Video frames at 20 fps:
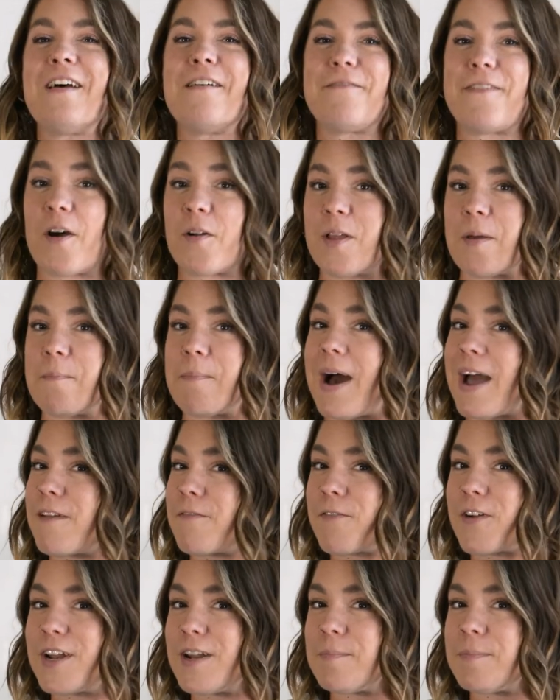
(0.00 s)
found at
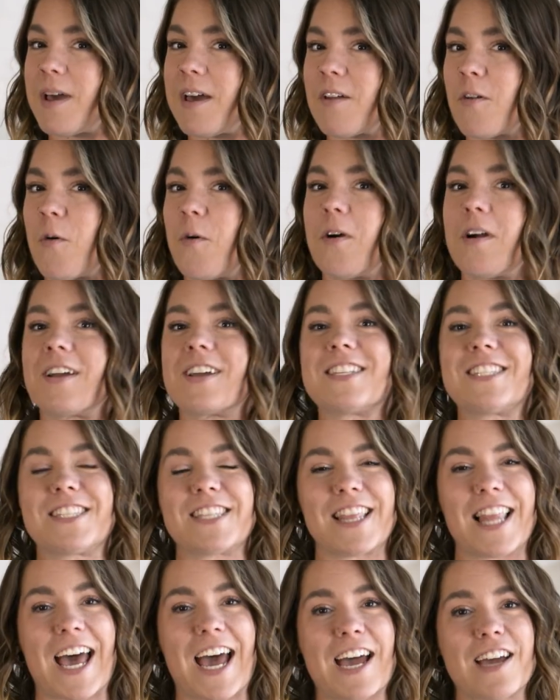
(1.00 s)

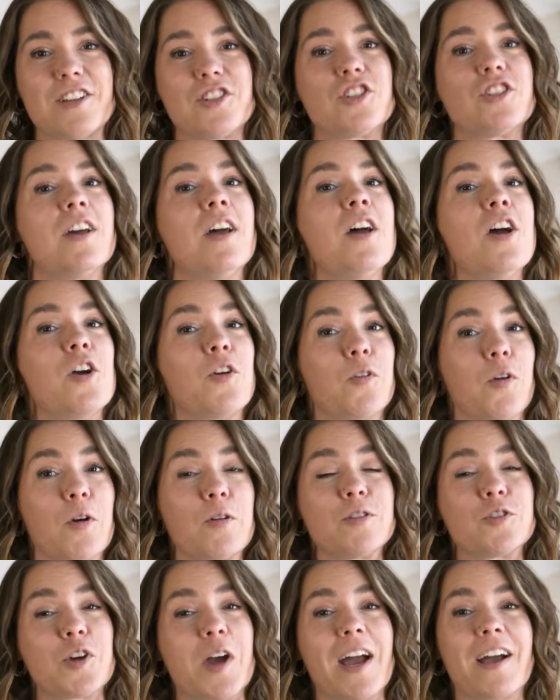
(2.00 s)

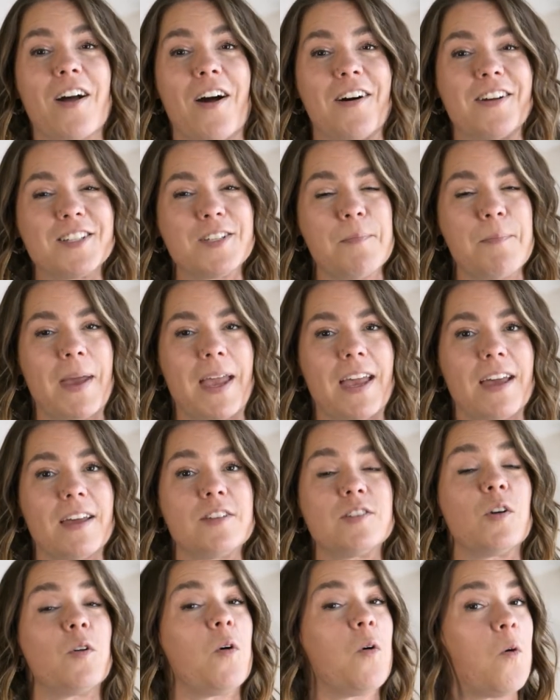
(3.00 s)
myfreedom.org/growthtrackondemand